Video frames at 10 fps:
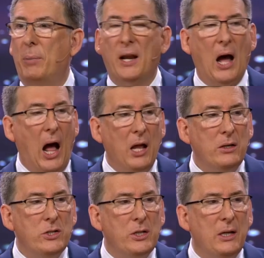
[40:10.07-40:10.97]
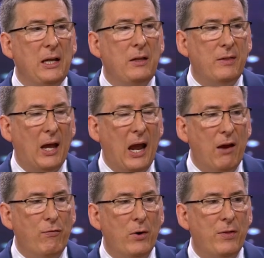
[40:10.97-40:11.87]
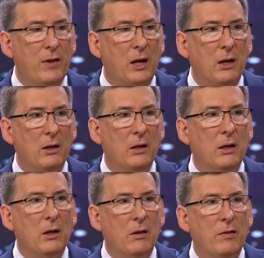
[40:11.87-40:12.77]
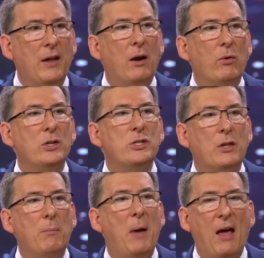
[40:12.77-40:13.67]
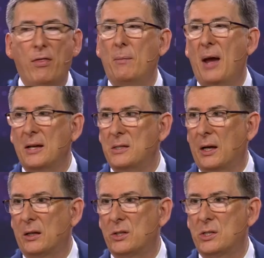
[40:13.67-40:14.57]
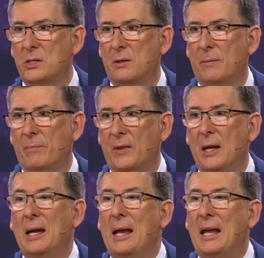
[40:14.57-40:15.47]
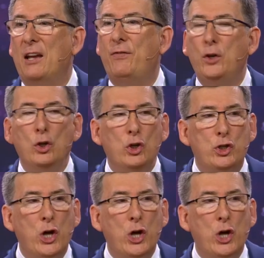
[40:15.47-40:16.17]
But underneath everything, there is the mathematics. If you